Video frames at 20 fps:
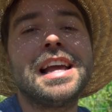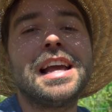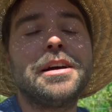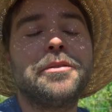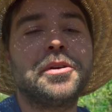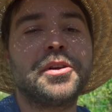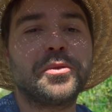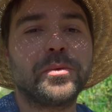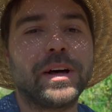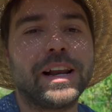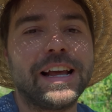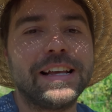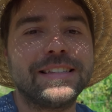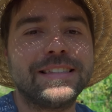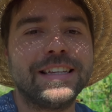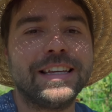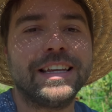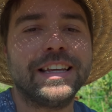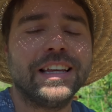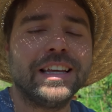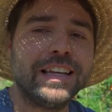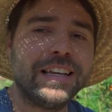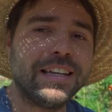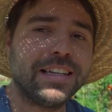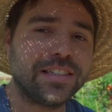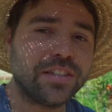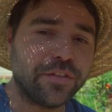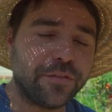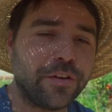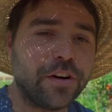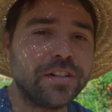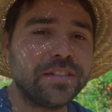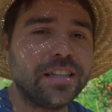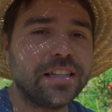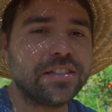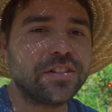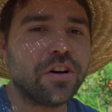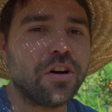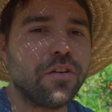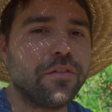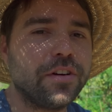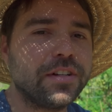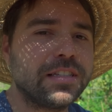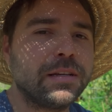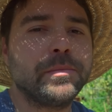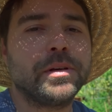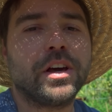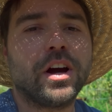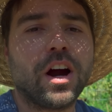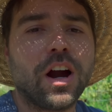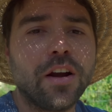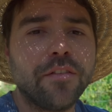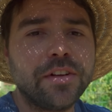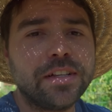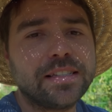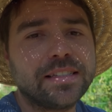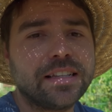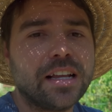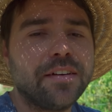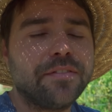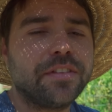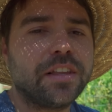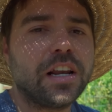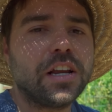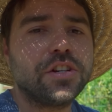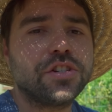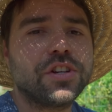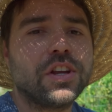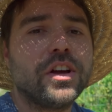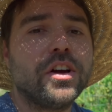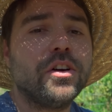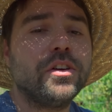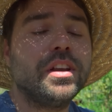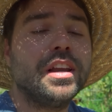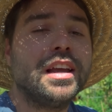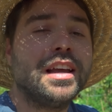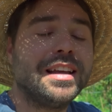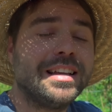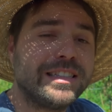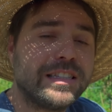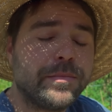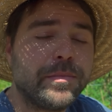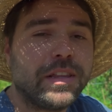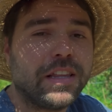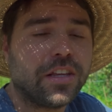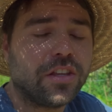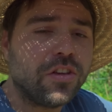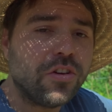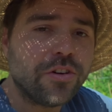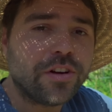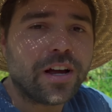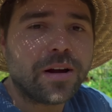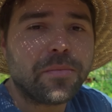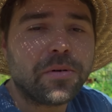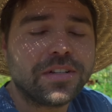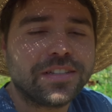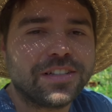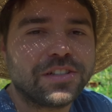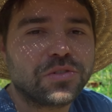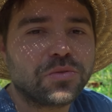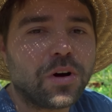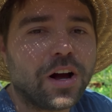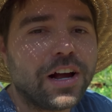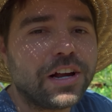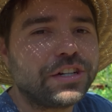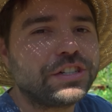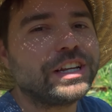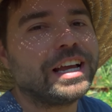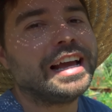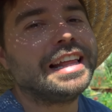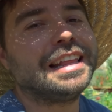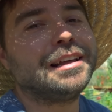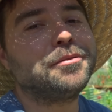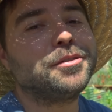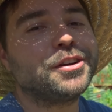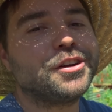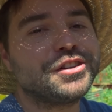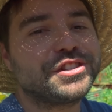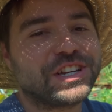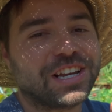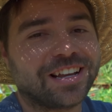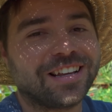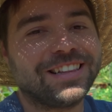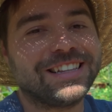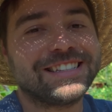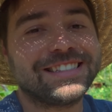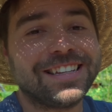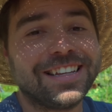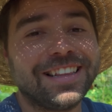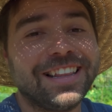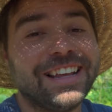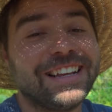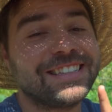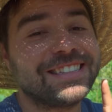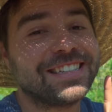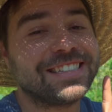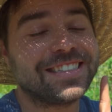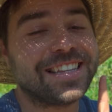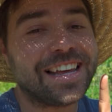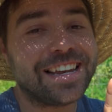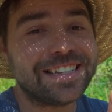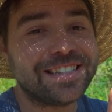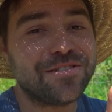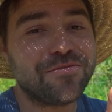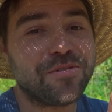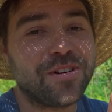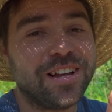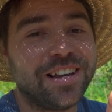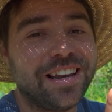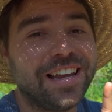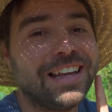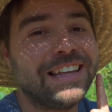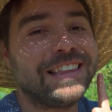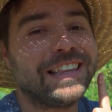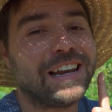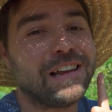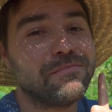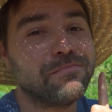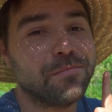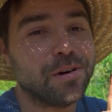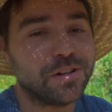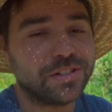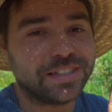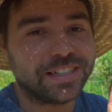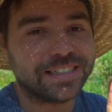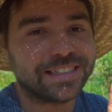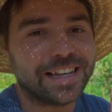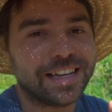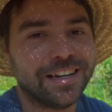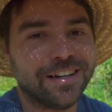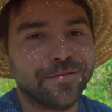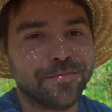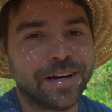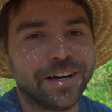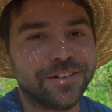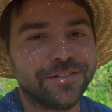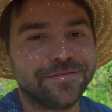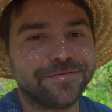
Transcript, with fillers: with what I see. So first, let's go over some of the harvest stuff that I showed, some of the cucumbers and squash, and then we'll go check on the seedlings because that is the one that I'm most excited about.